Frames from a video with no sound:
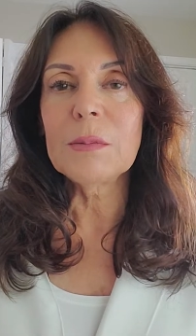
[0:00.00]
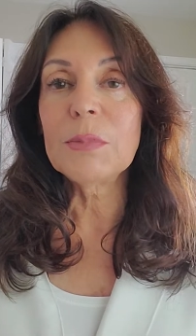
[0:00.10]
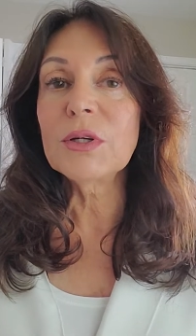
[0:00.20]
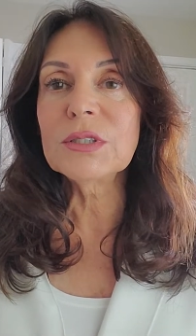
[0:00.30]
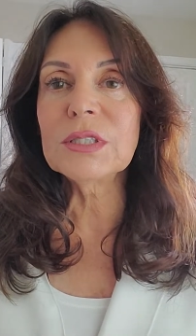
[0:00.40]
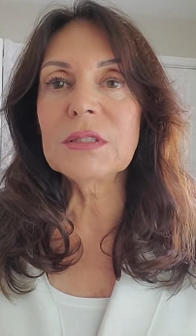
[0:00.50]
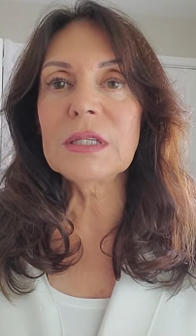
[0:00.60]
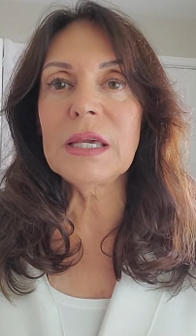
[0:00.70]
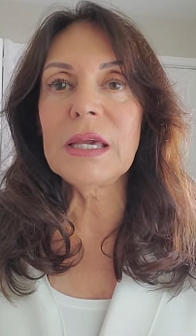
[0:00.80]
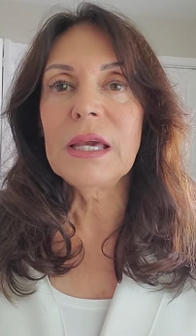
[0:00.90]

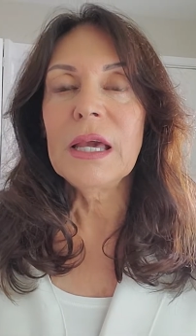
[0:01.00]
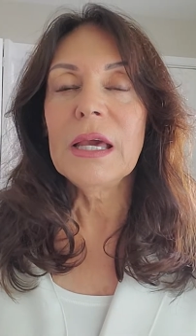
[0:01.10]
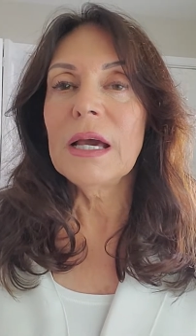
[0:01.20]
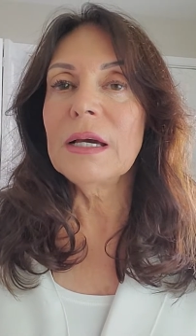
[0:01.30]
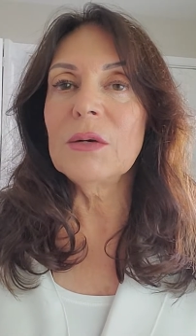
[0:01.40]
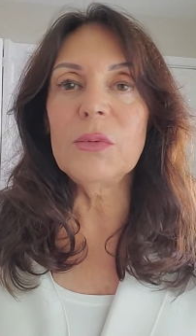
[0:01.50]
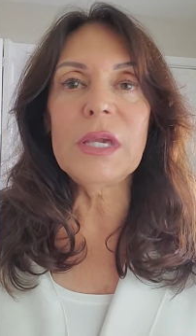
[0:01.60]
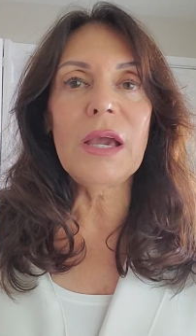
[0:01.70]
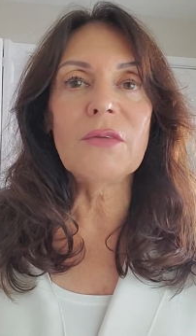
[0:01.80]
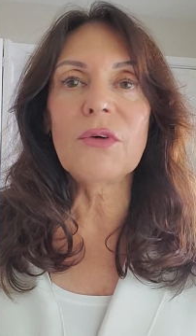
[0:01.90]
personally?
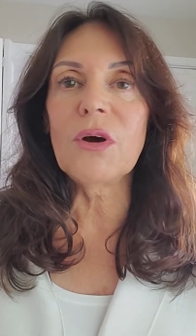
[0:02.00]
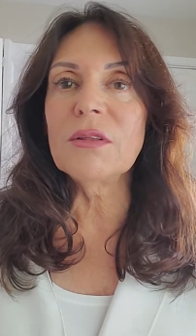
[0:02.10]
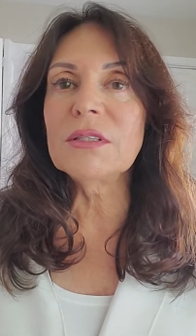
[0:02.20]
We have all